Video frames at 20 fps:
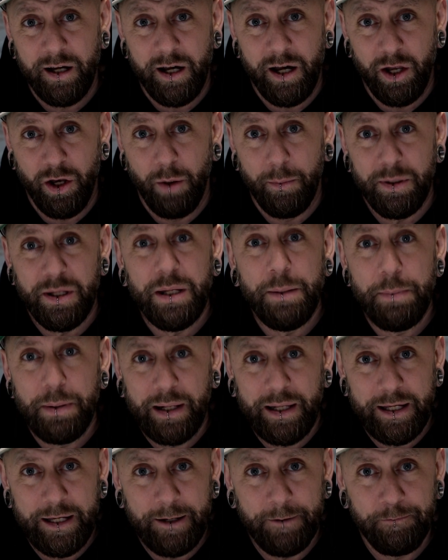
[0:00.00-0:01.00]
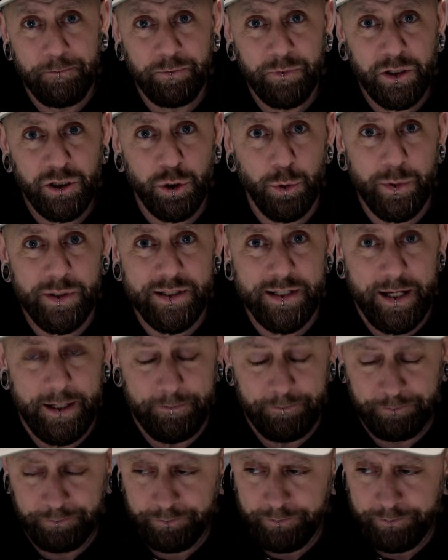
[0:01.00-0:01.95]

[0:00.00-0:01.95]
and I manipulate it, shall we say.